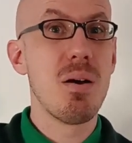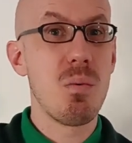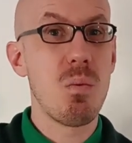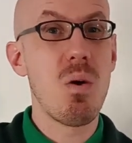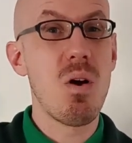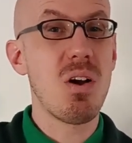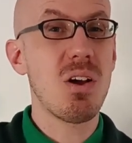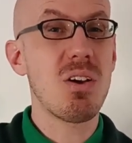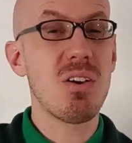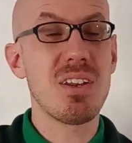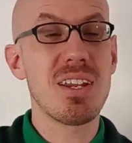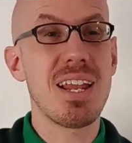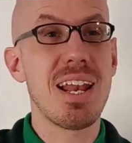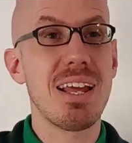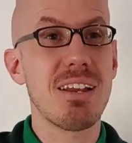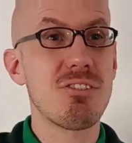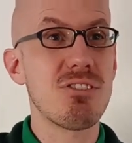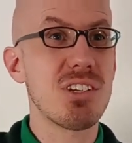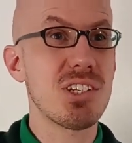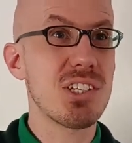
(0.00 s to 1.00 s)
work on the
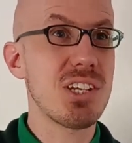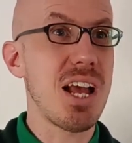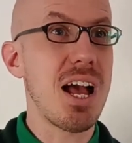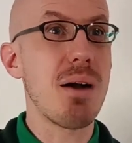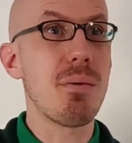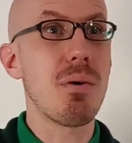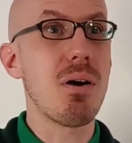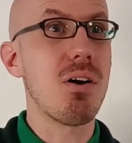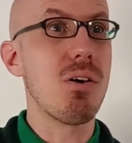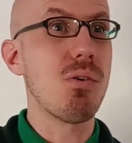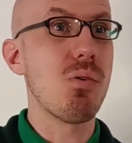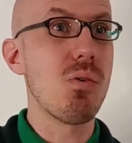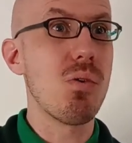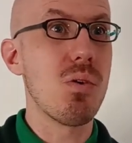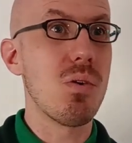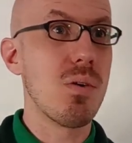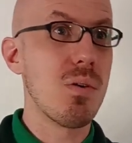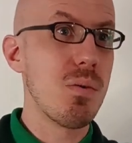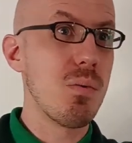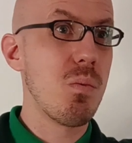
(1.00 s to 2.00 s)
electric shower,
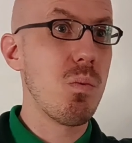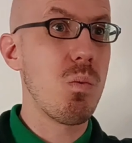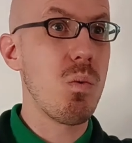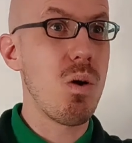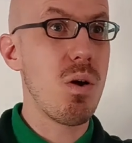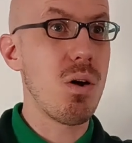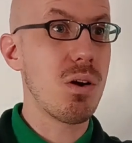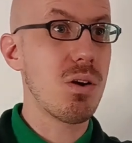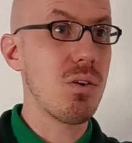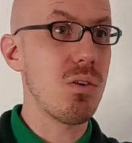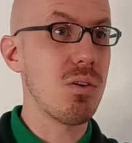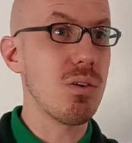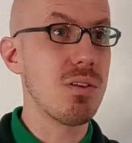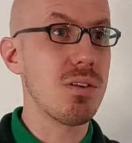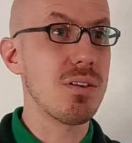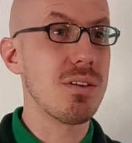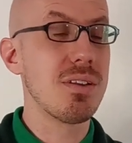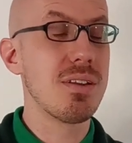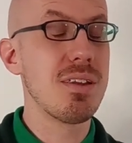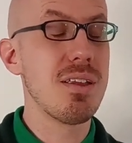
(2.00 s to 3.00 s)
or work
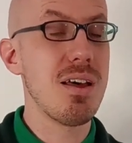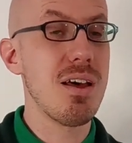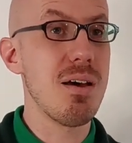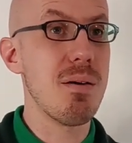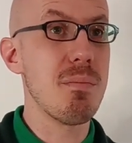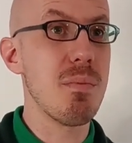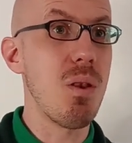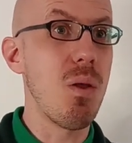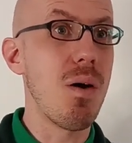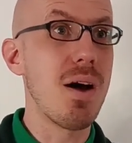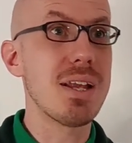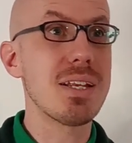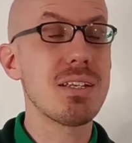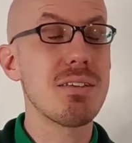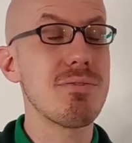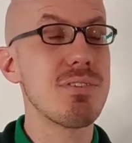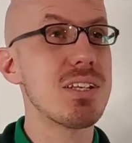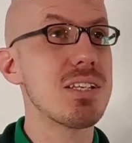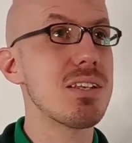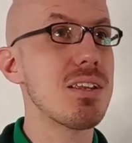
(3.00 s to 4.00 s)
on lights
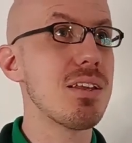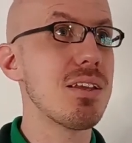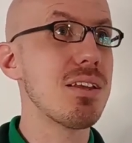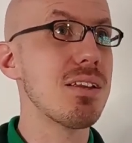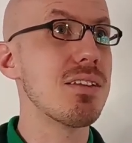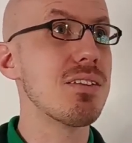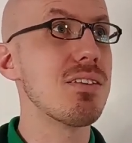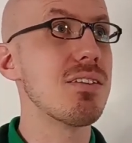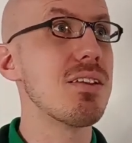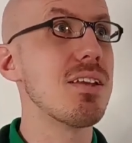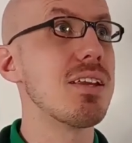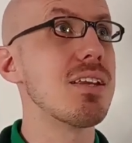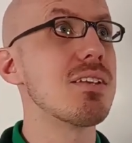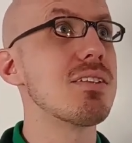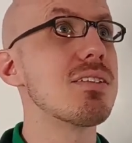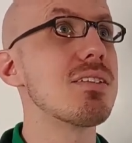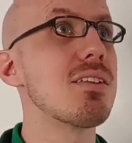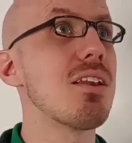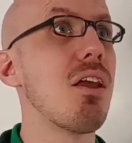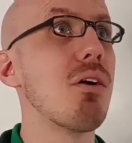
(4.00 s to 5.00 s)
if it's in a
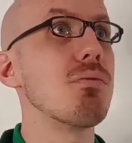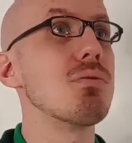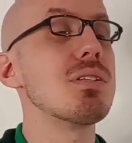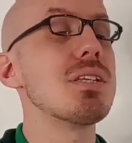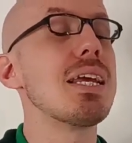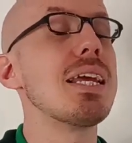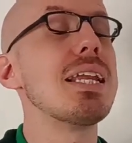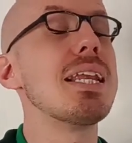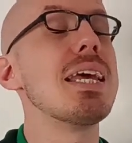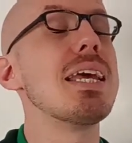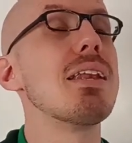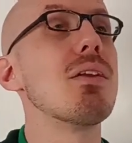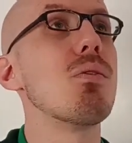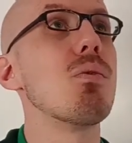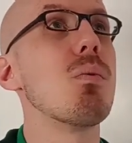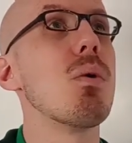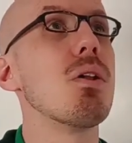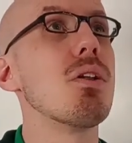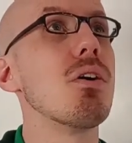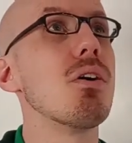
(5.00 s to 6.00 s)
low ceiling or
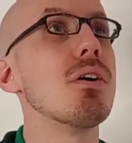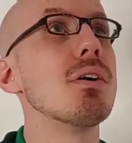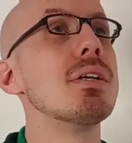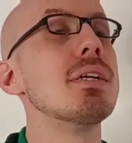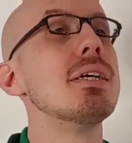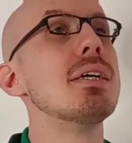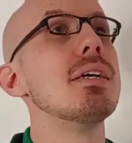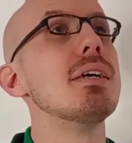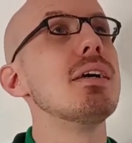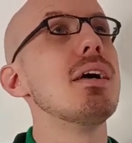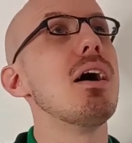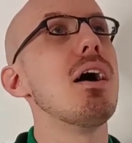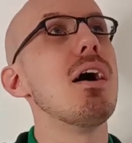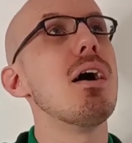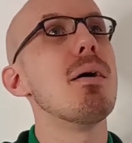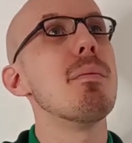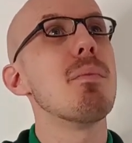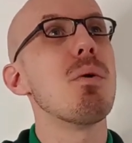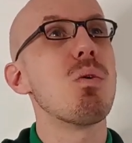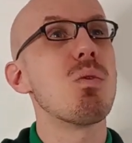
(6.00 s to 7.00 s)
whatnot,
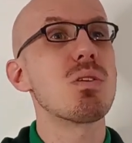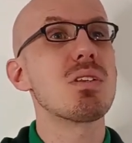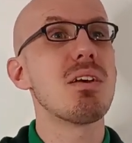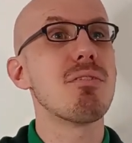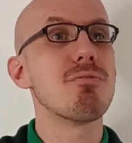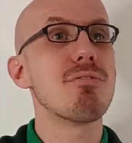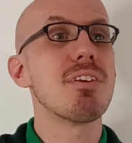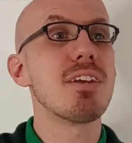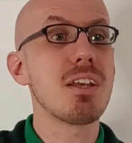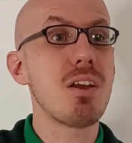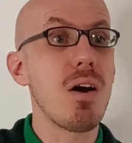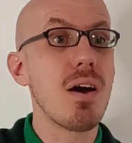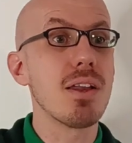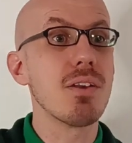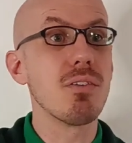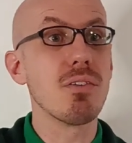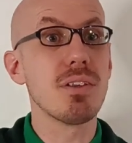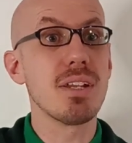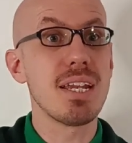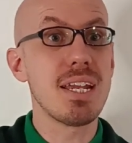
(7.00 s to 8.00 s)
or something going
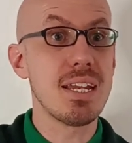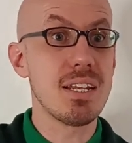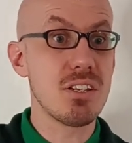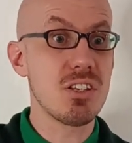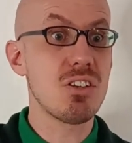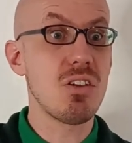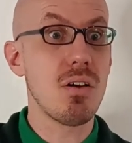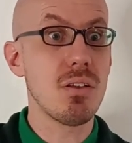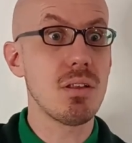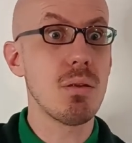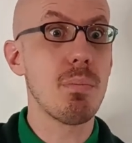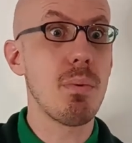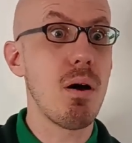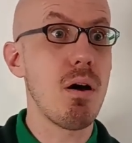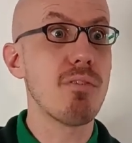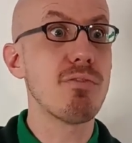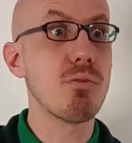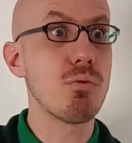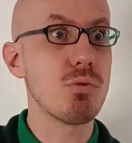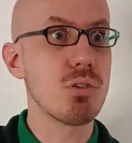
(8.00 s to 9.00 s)
on inside the
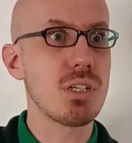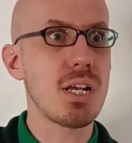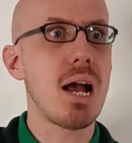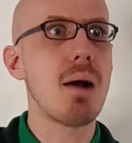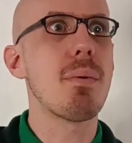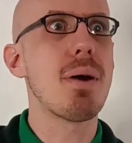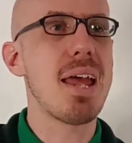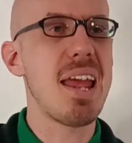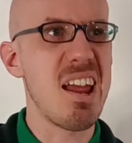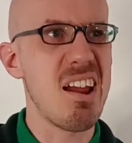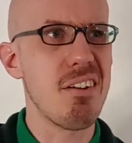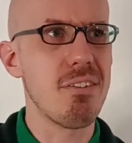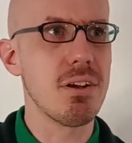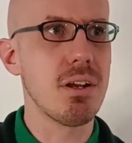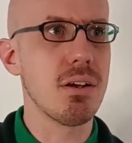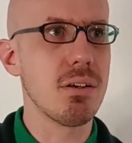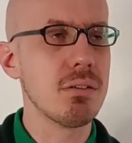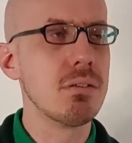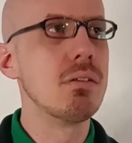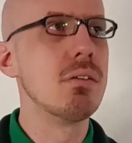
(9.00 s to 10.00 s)
bath or shower area.